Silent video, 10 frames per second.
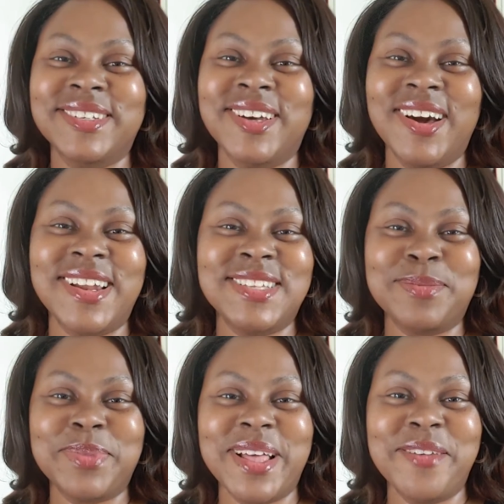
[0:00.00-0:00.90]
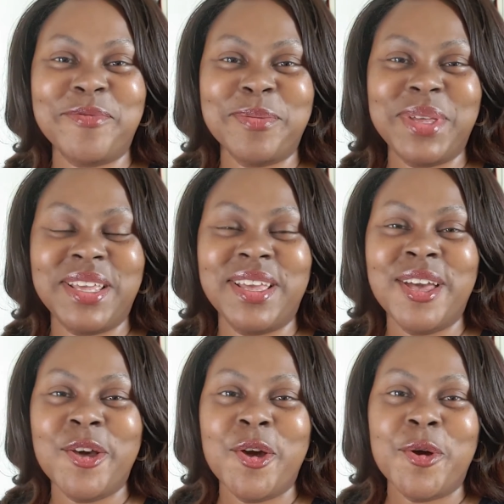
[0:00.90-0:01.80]
God has a plan for me,
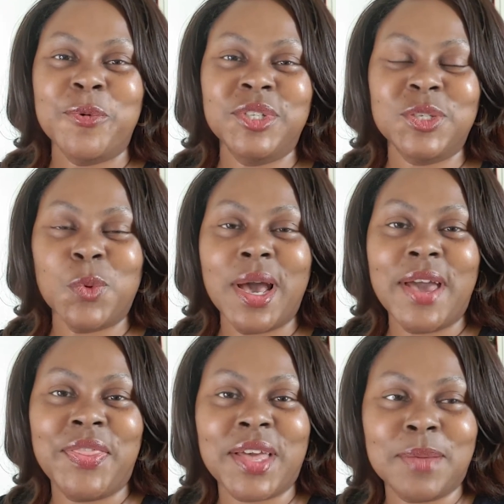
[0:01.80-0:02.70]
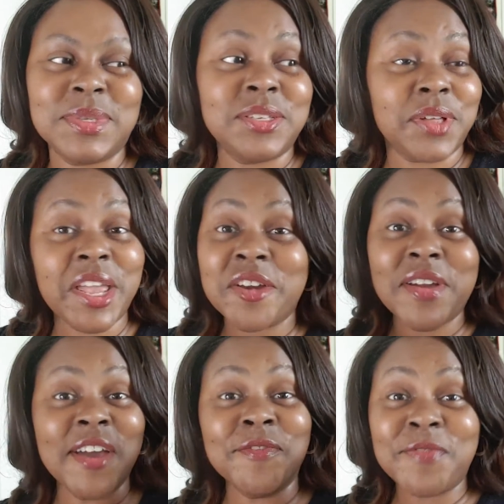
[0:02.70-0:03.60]
which is why I think I'm still here
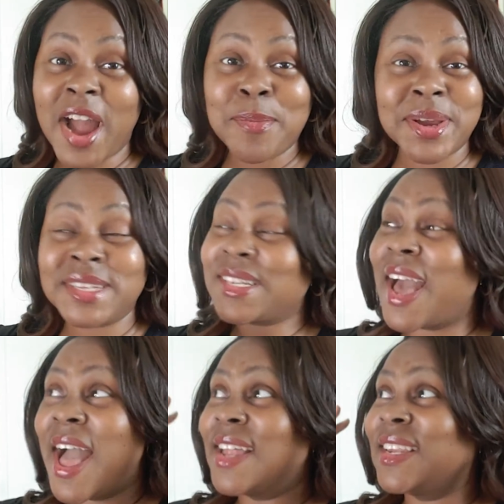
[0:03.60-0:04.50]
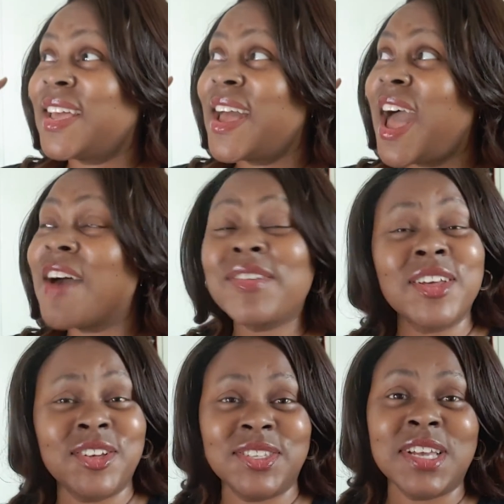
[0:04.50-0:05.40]
and vibrant and having
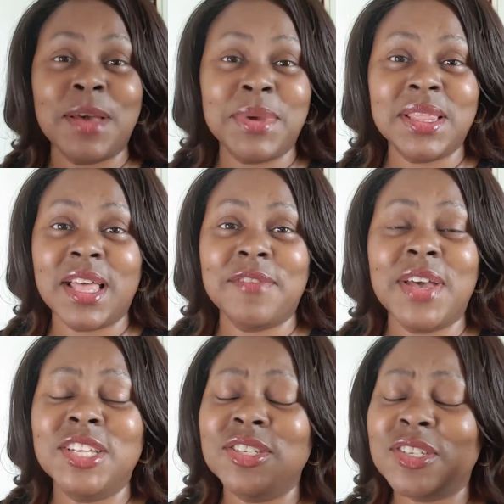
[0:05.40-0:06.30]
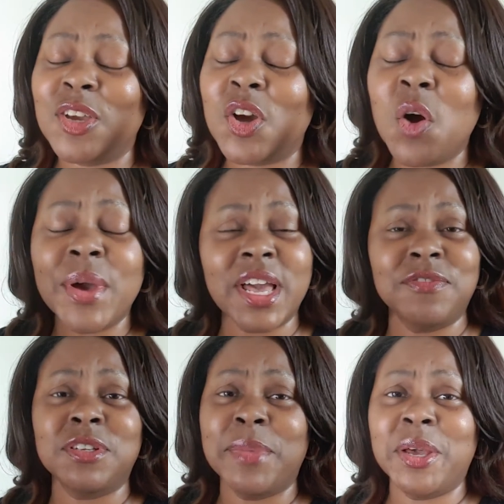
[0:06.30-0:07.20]
a good time in life and going
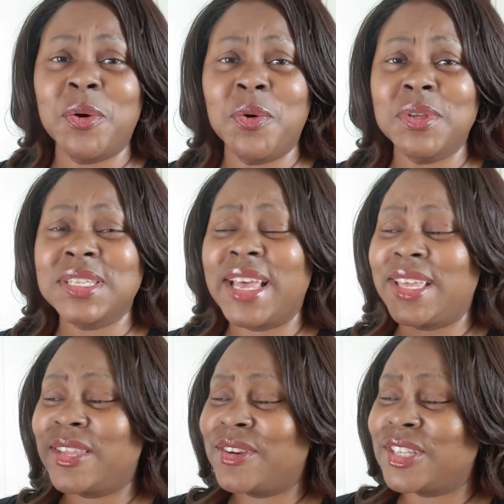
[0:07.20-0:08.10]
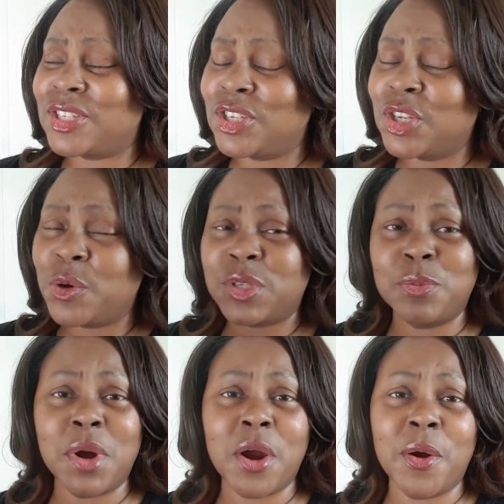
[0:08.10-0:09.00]
after my goals like there is no
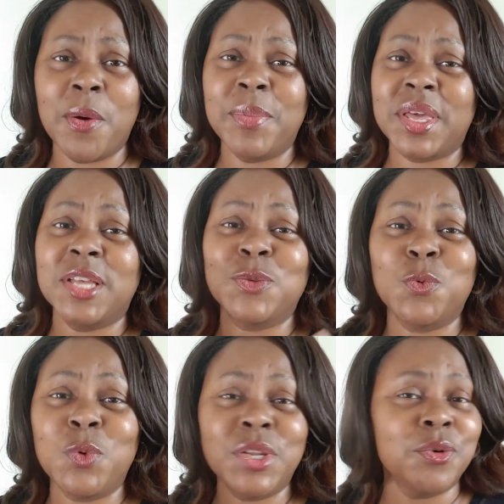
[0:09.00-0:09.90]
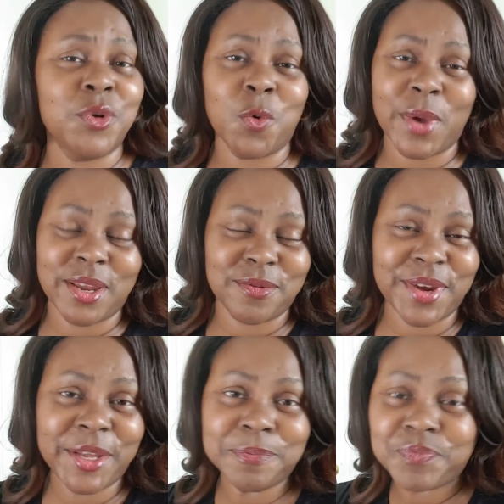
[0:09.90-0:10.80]
tomorrow, because we don't know when,
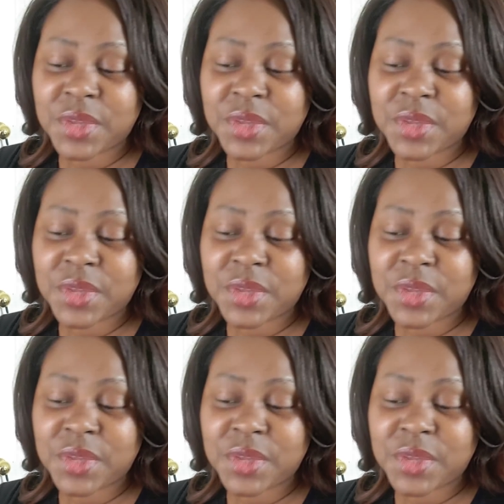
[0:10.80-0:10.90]
right?